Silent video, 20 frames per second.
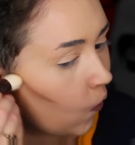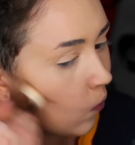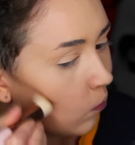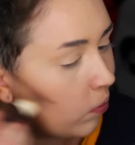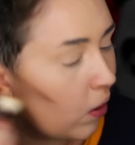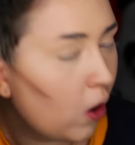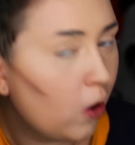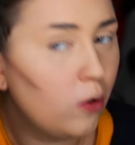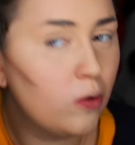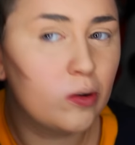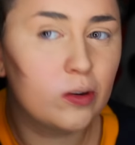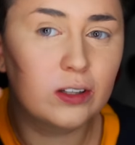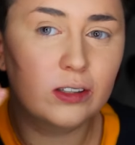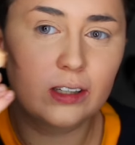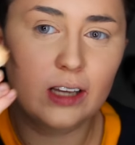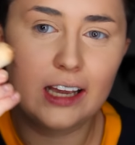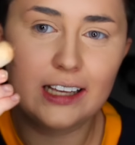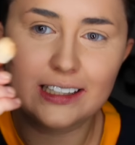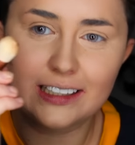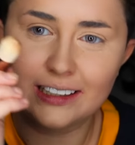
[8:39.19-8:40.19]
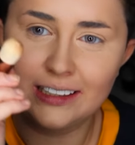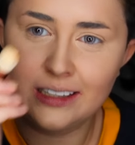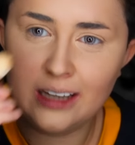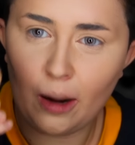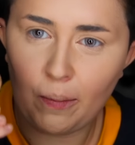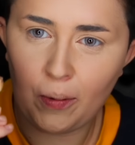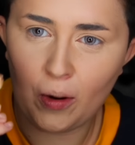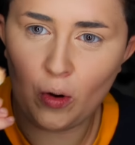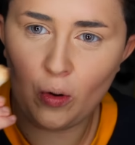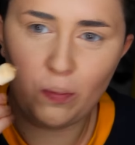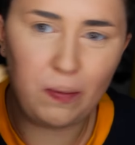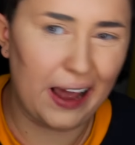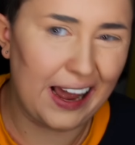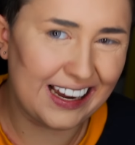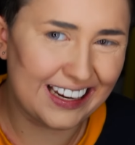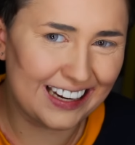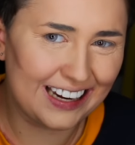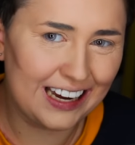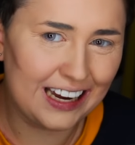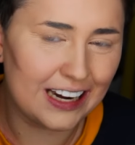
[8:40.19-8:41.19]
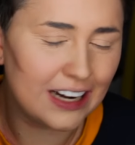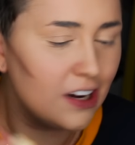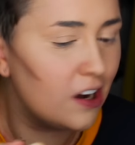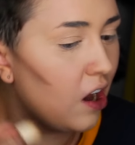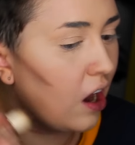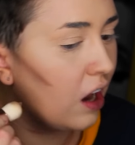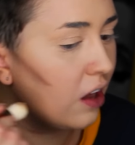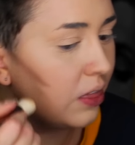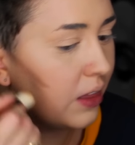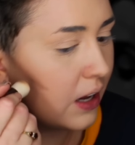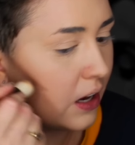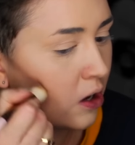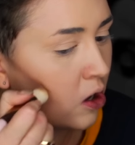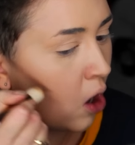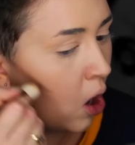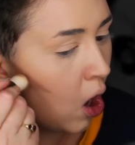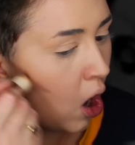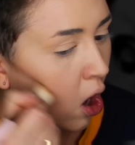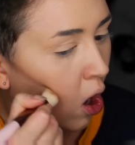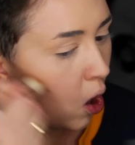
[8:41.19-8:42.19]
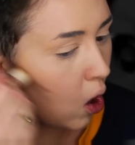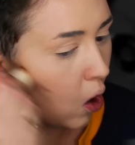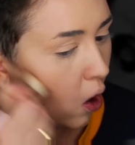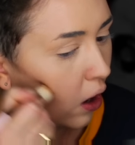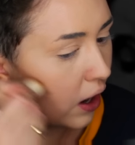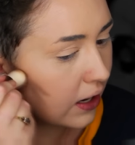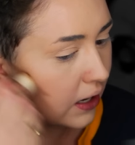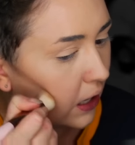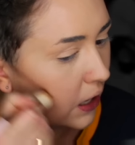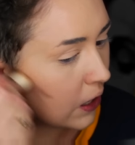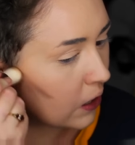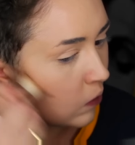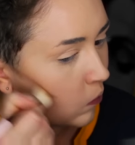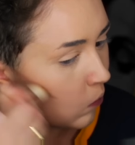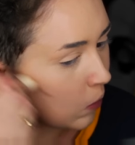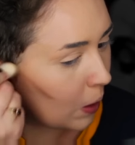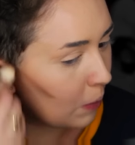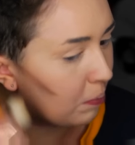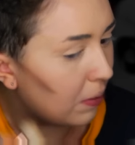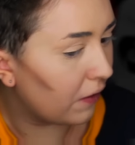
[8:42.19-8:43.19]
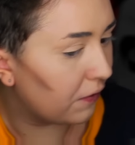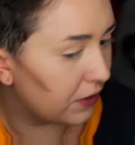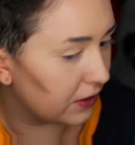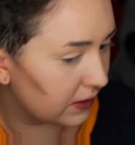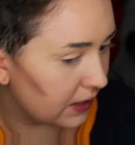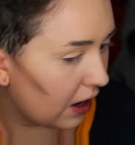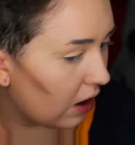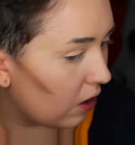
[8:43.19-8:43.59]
pokes its nipple back in, and then I can buff this